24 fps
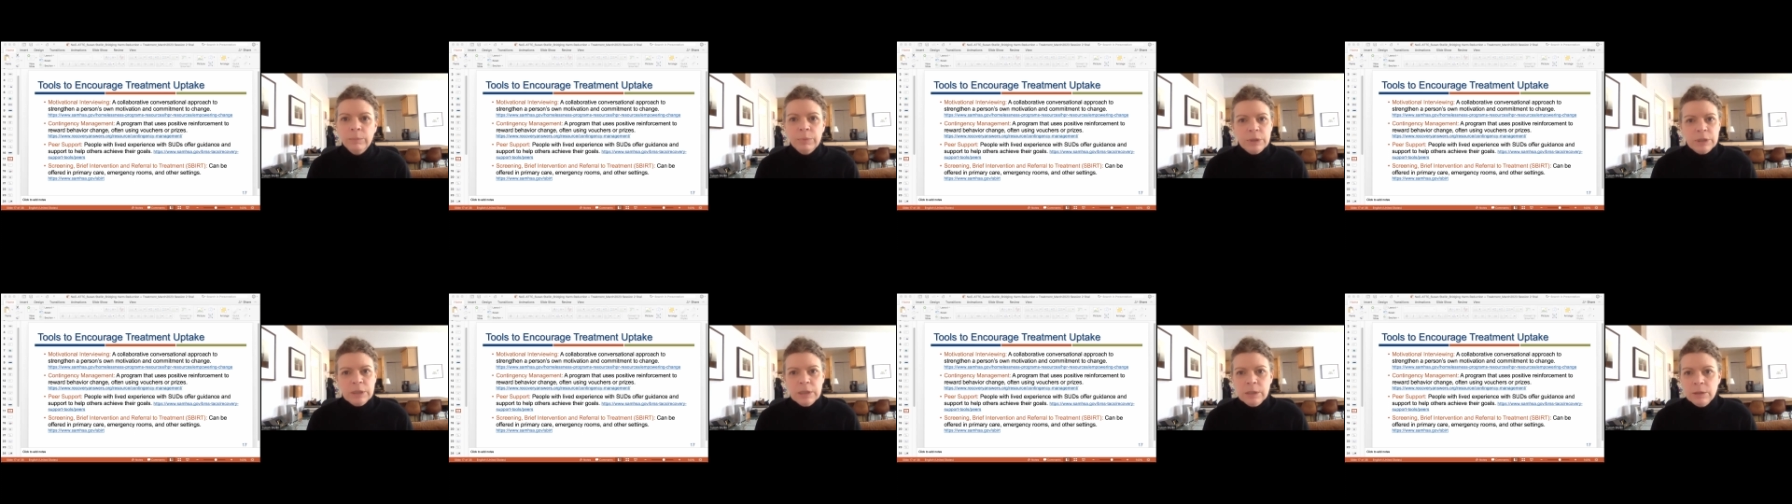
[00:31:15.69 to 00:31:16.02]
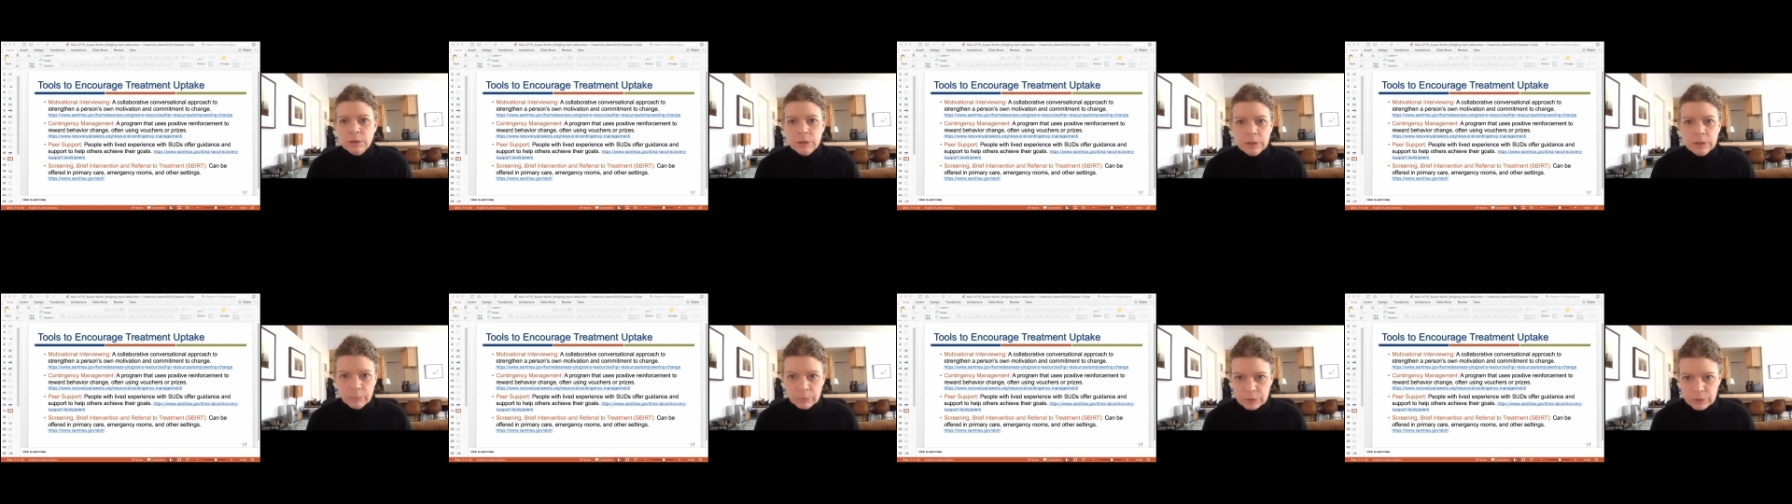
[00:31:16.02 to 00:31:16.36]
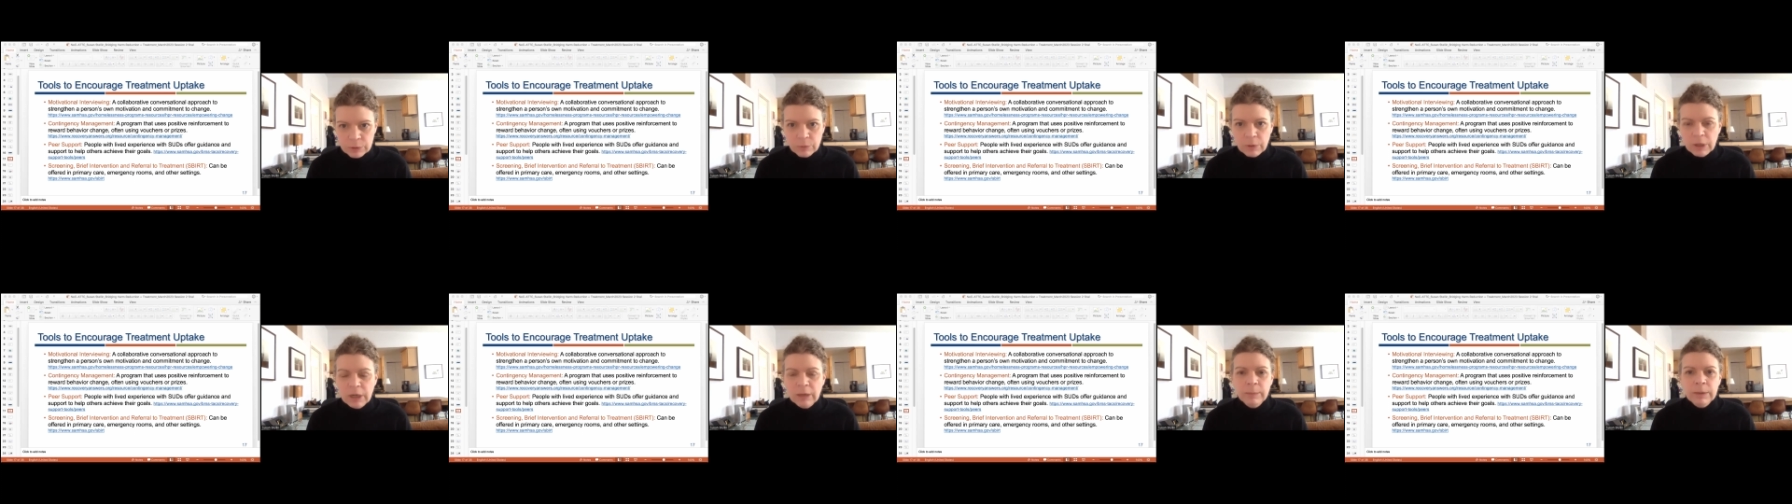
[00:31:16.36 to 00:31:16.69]
potentially
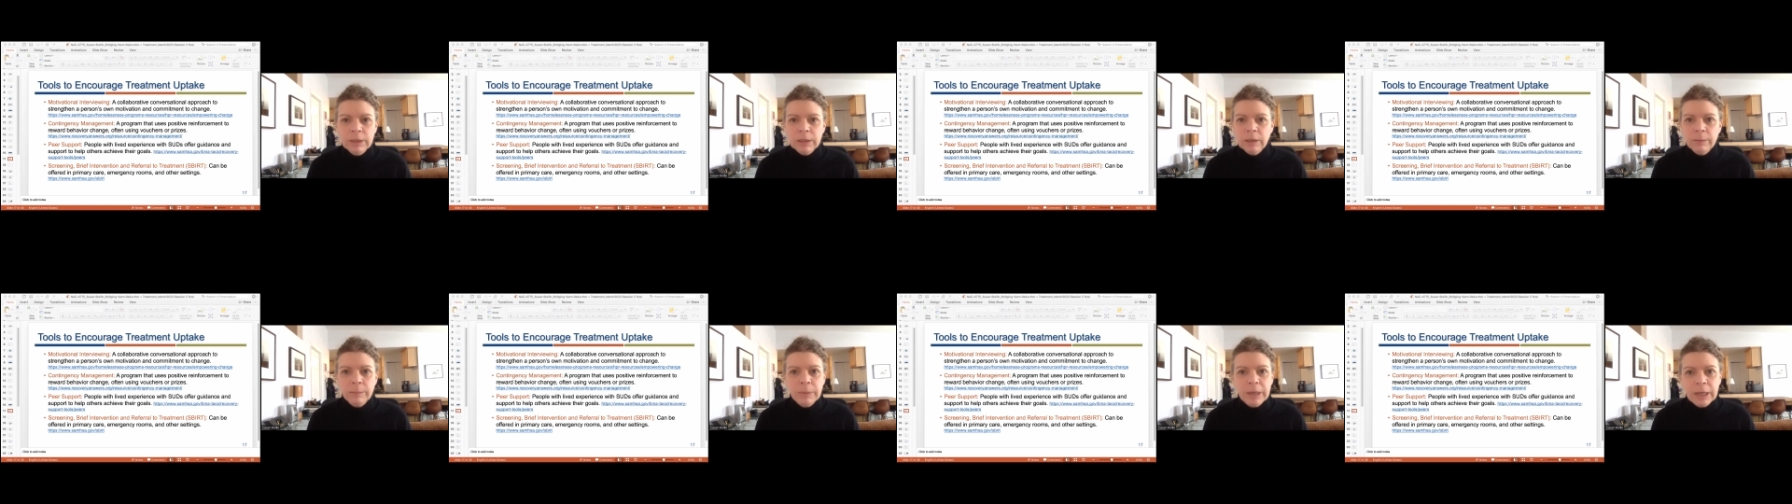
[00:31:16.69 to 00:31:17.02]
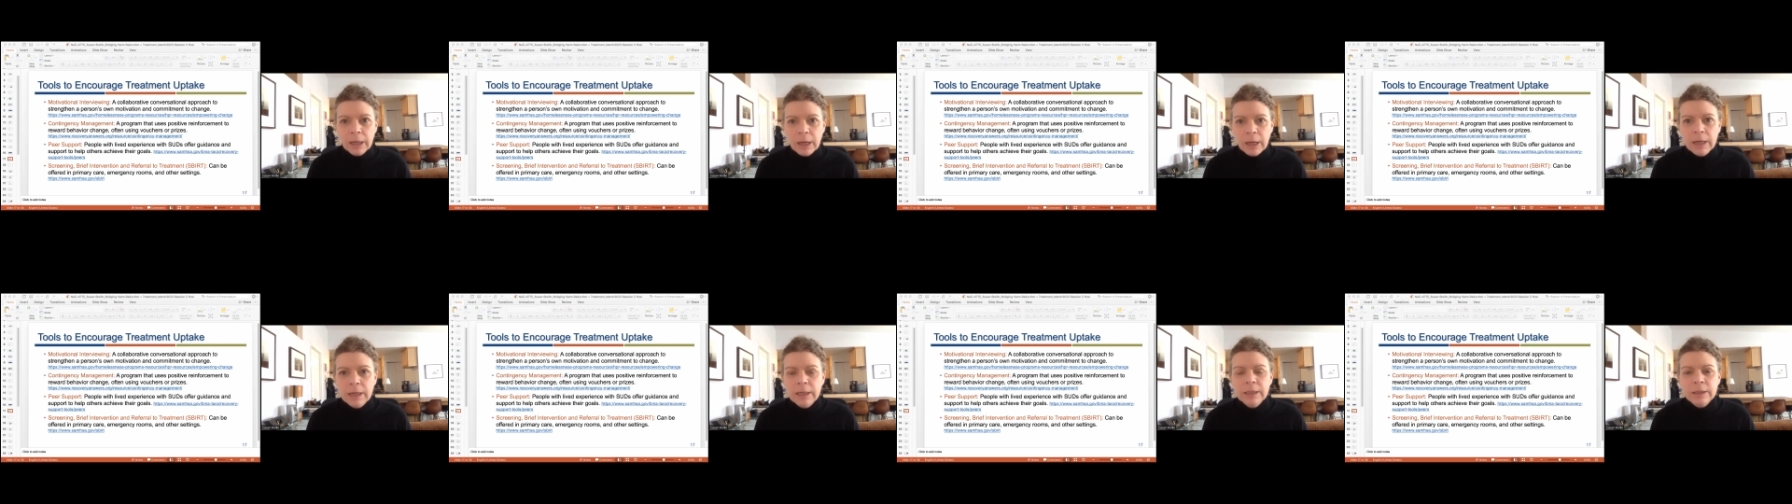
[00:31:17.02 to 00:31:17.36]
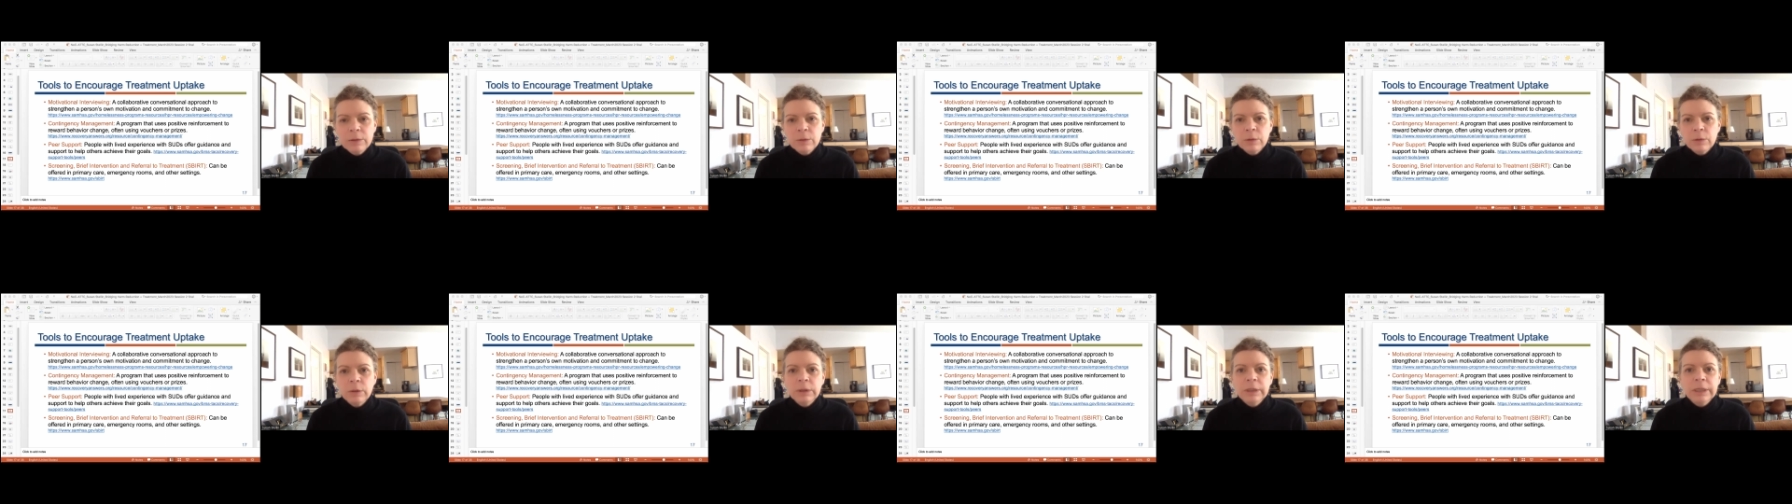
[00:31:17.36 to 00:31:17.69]
prescribe
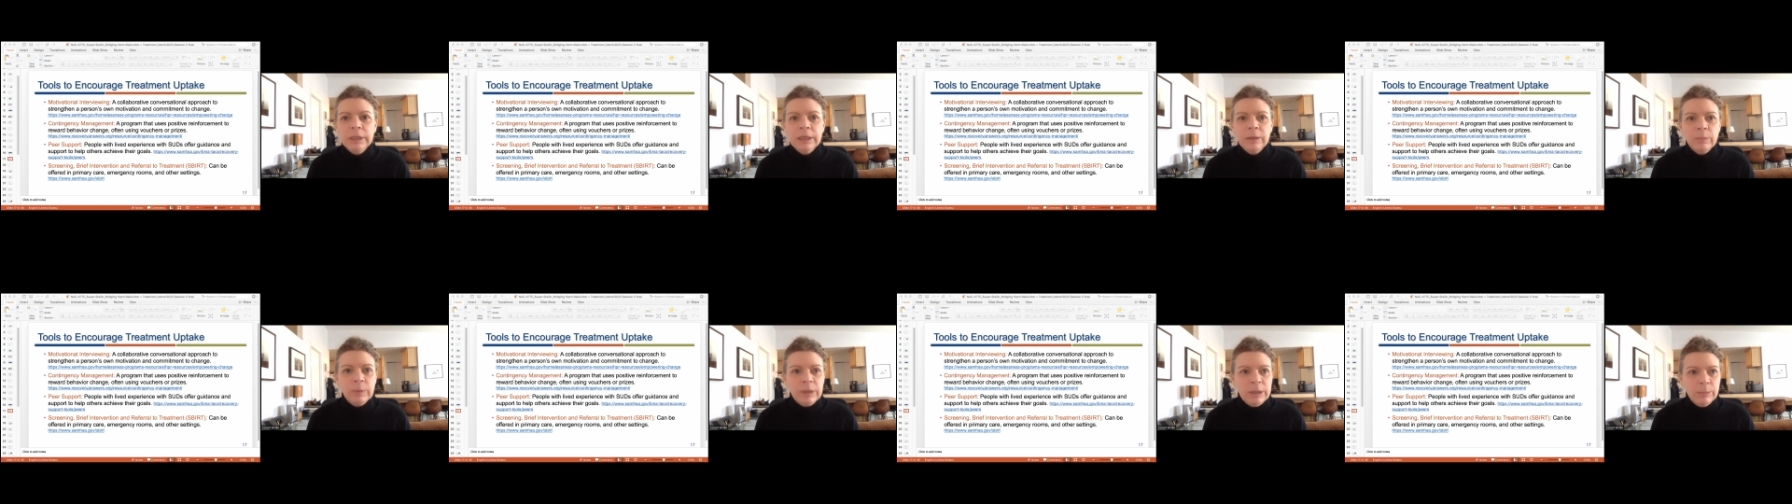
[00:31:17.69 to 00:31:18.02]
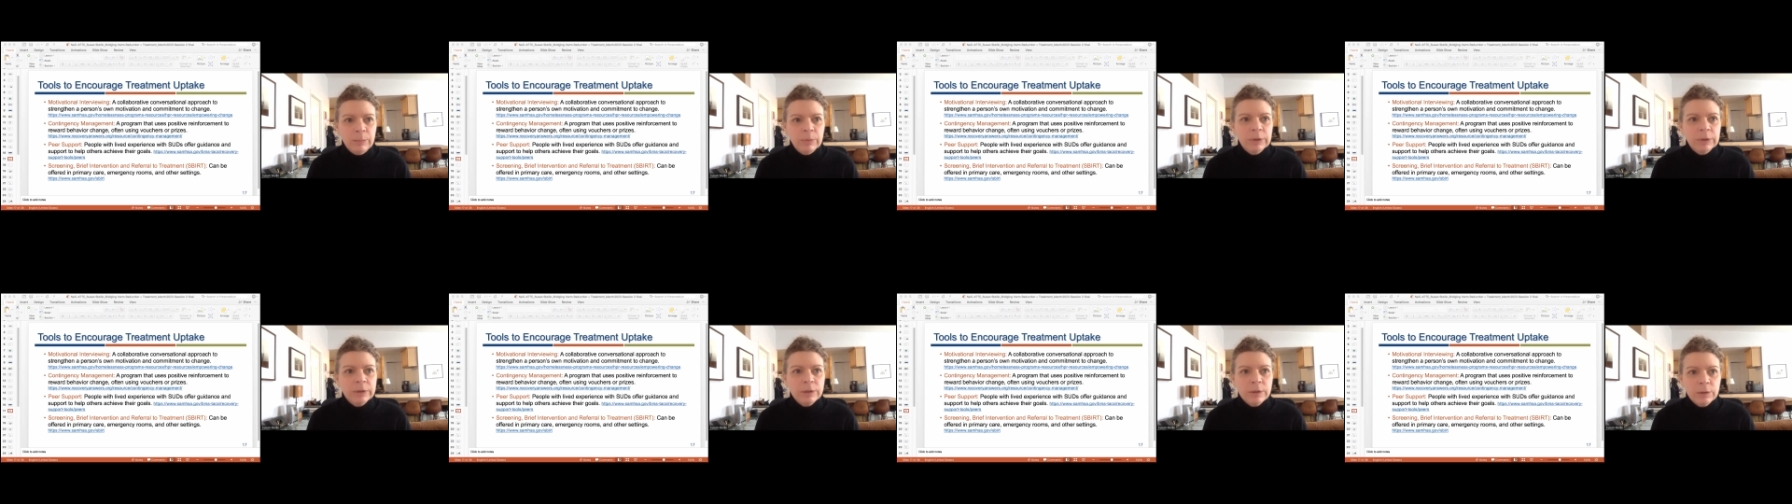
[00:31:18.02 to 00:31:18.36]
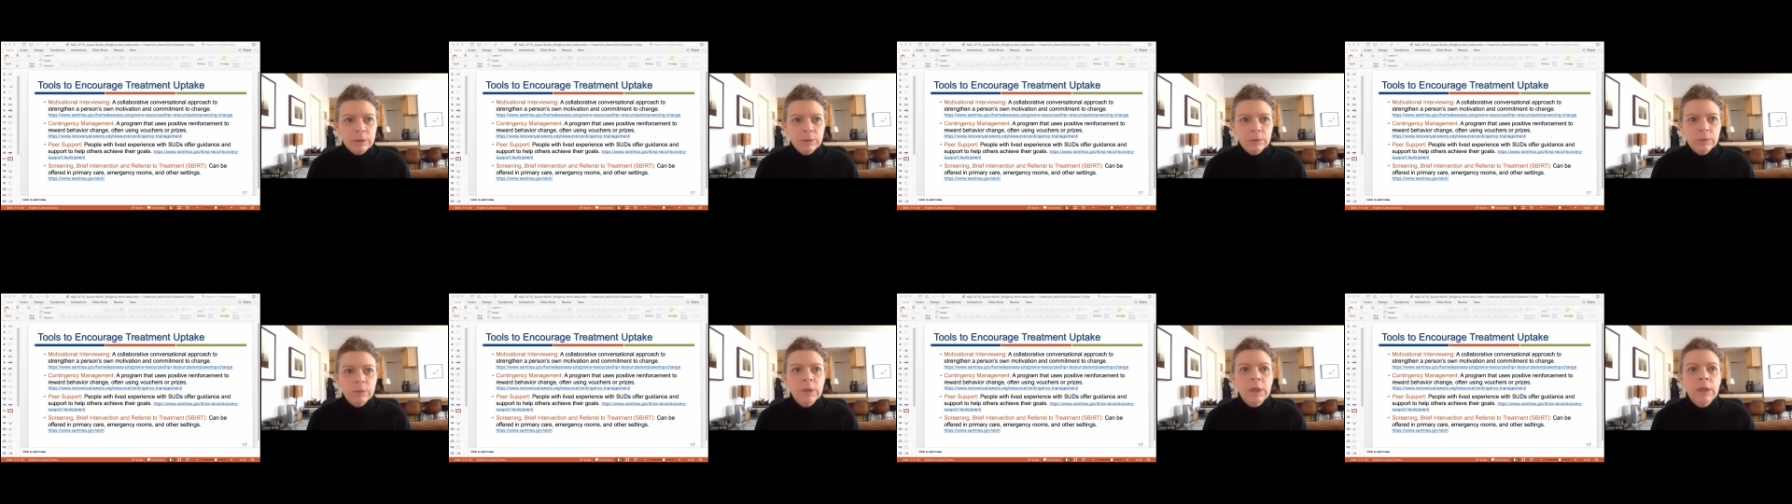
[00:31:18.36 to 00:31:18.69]
antibiotics or link people
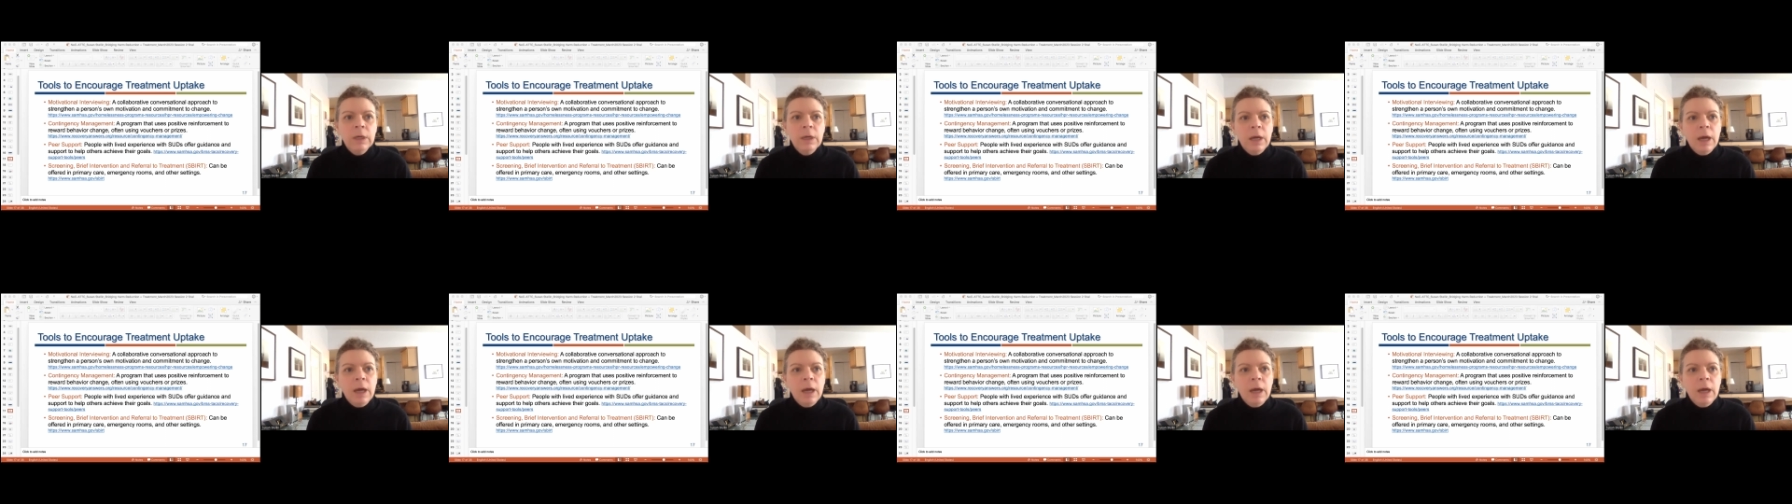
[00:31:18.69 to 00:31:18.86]
to